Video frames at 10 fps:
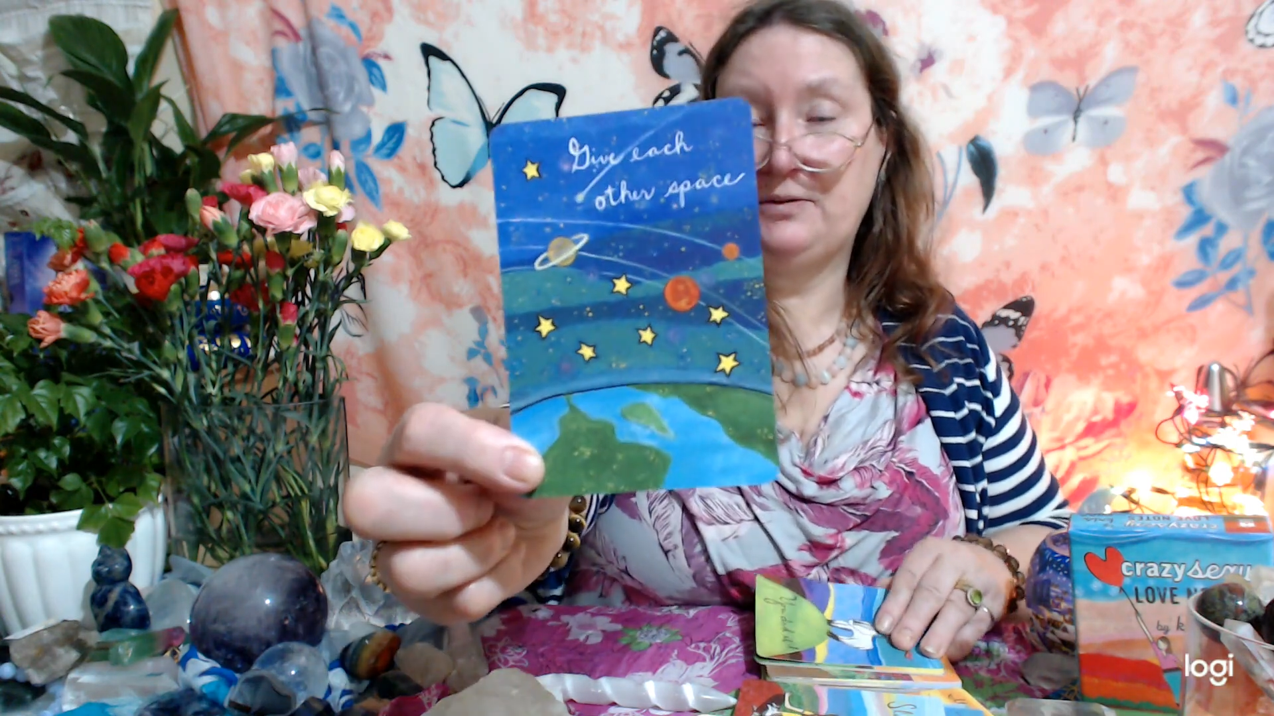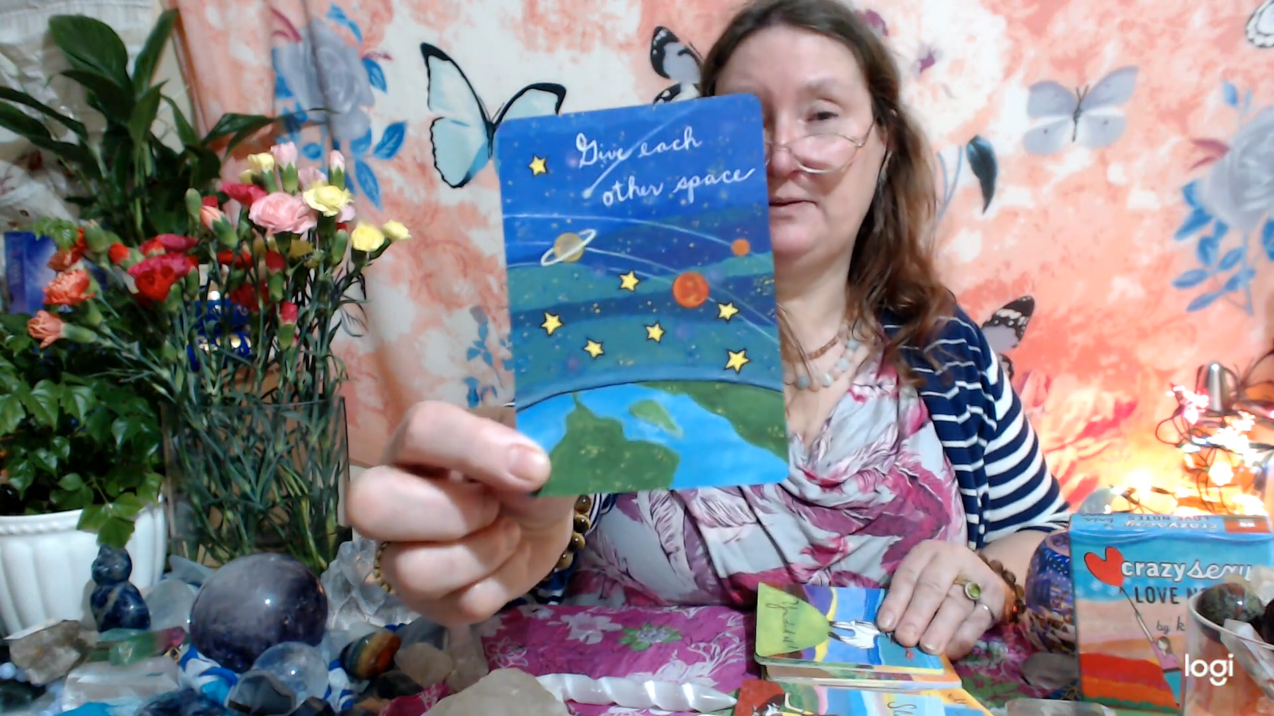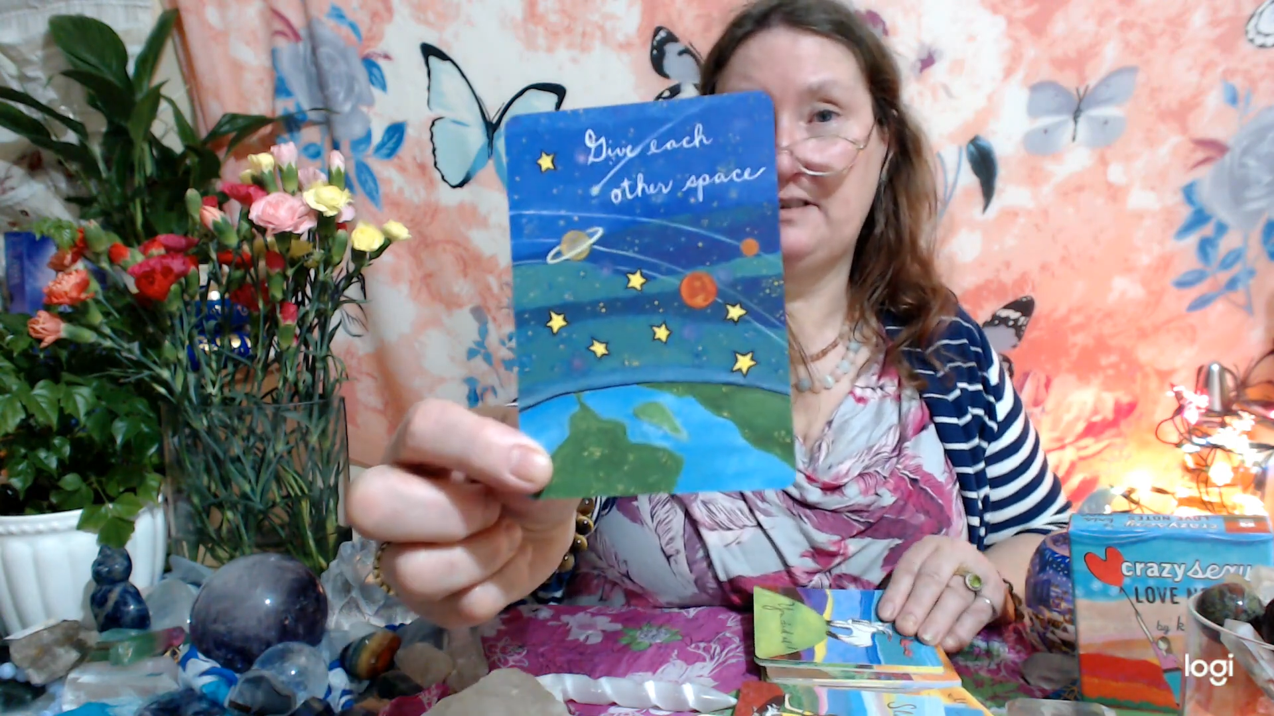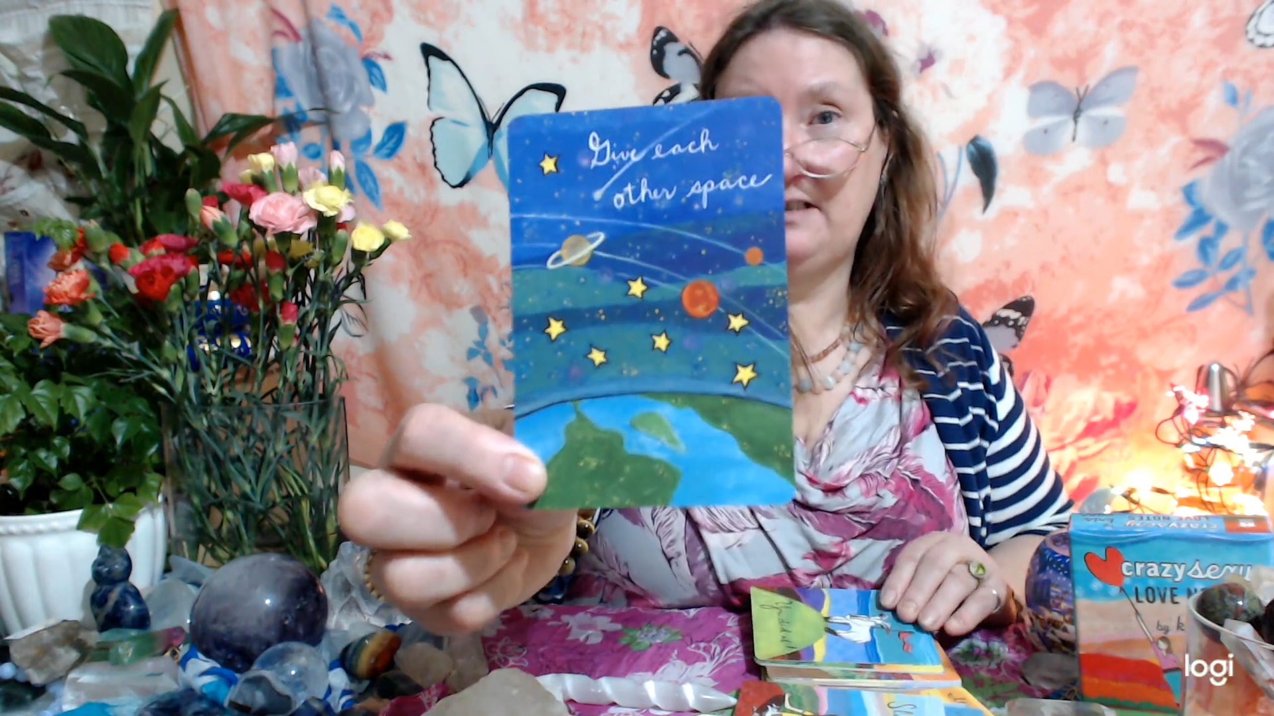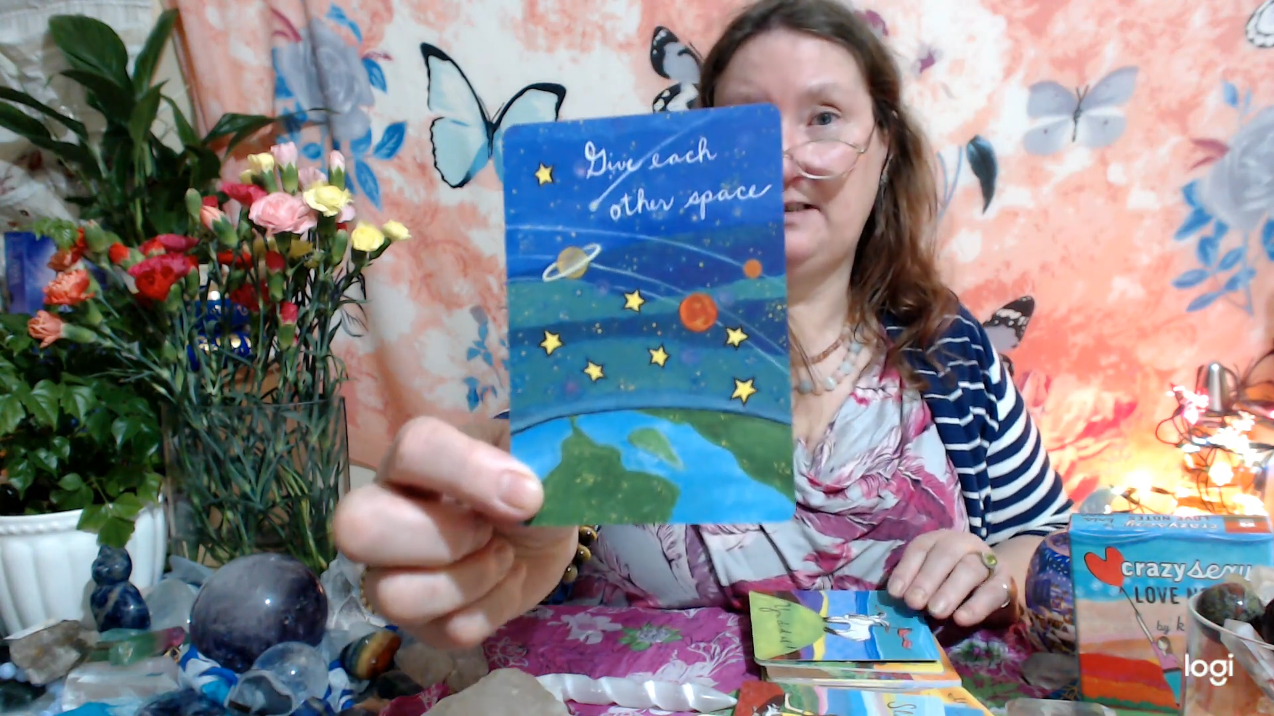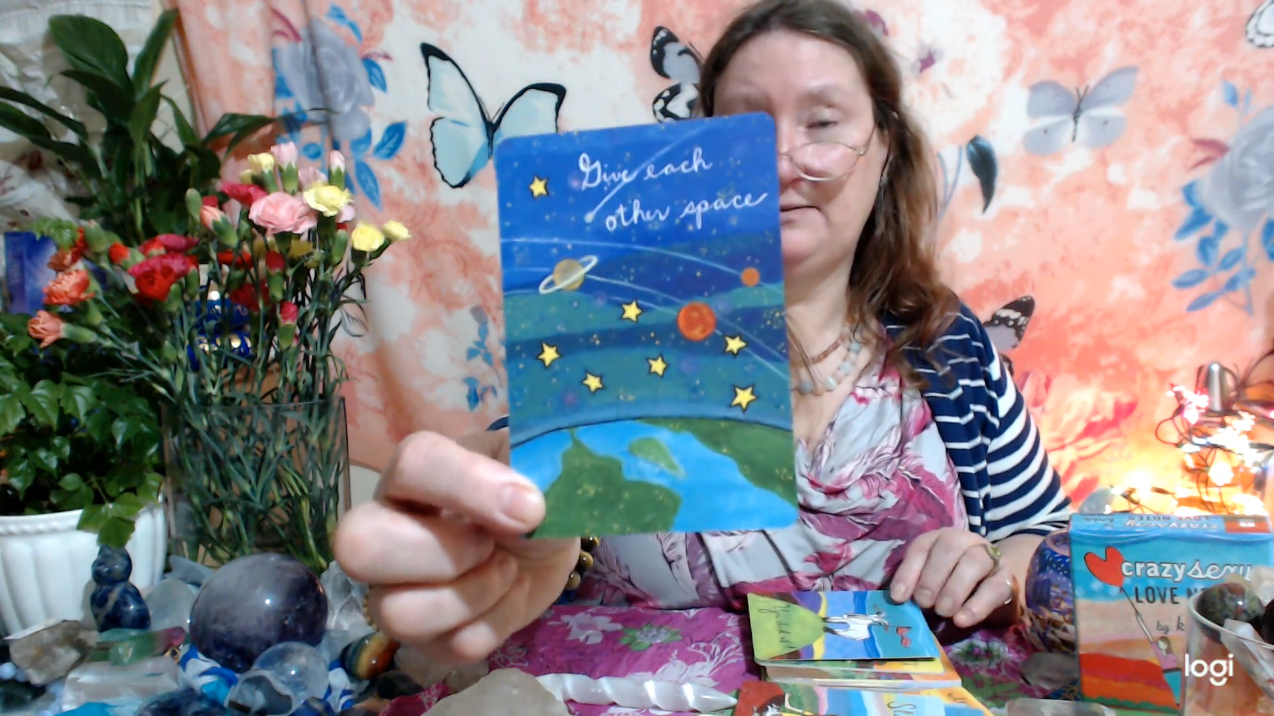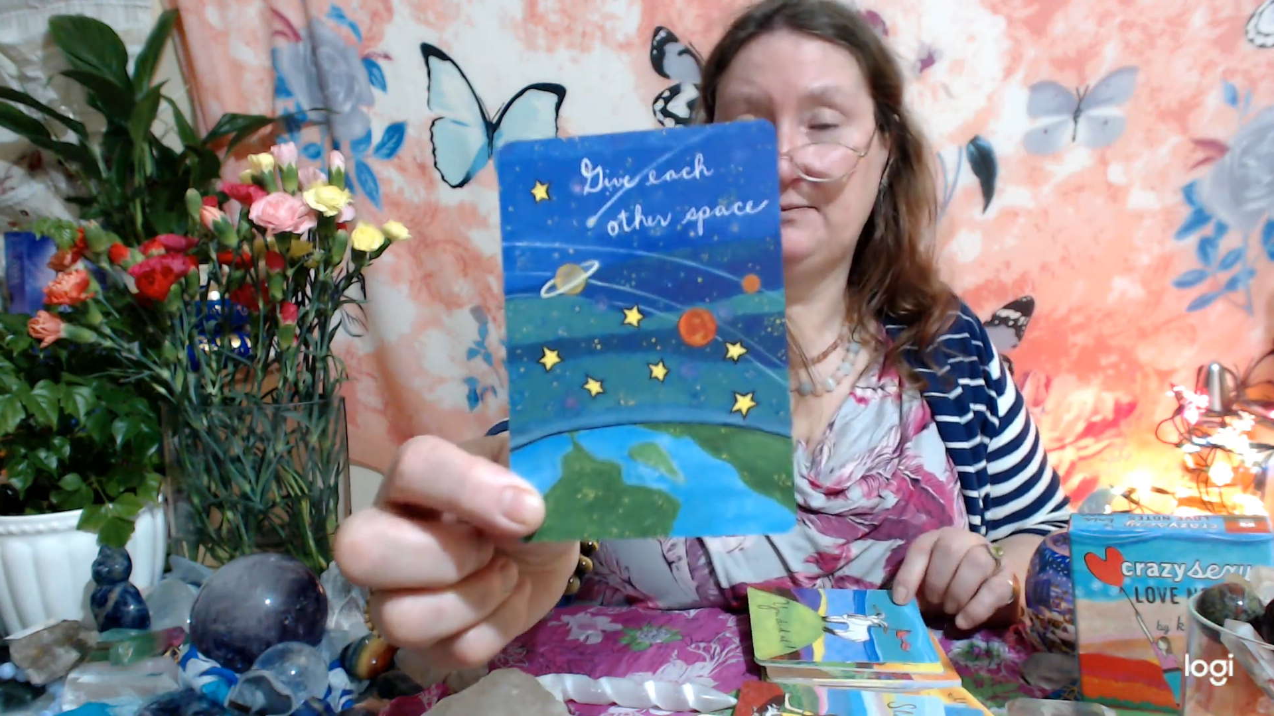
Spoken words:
isn't it?